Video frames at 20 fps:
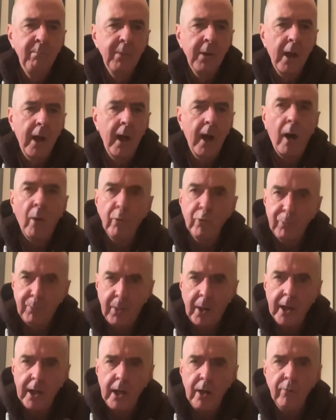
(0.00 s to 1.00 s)
I was
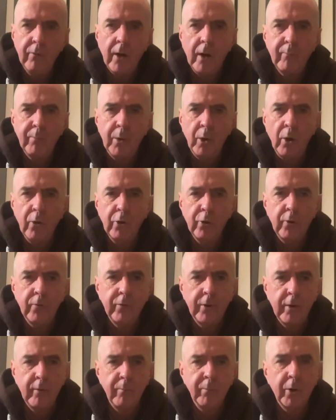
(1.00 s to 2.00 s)
brave. I'll be honest with
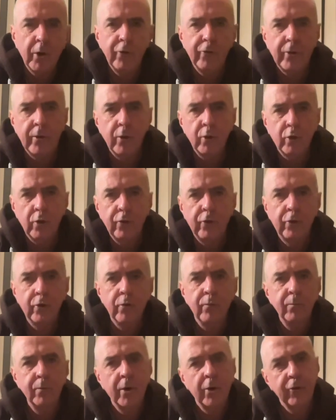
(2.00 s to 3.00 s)
you, if I'm going to tell the good
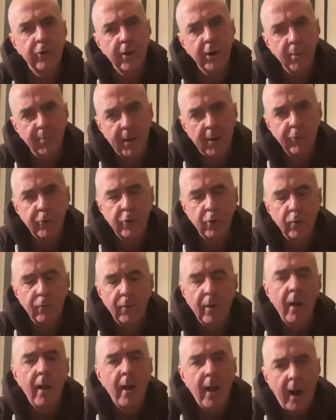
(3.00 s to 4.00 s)
stuff, I'm going to tell the bad stuff.
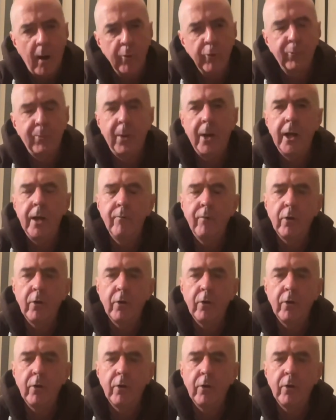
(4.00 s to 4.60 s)
I was brave.